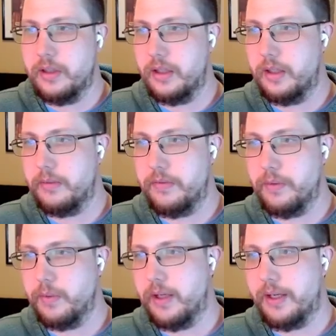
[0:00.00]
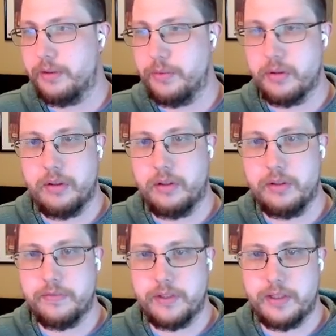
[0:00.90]
If you want to export
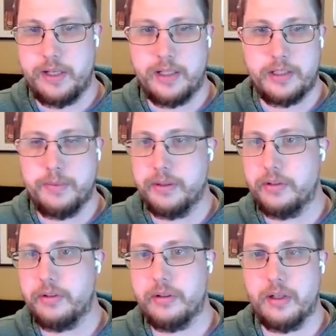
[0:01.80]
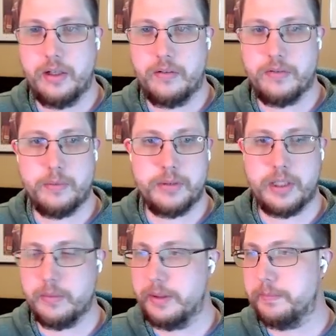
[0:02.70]
all the attachments from
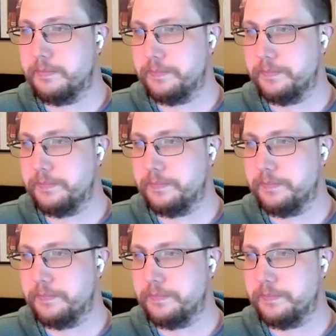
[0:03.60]
Cherwell,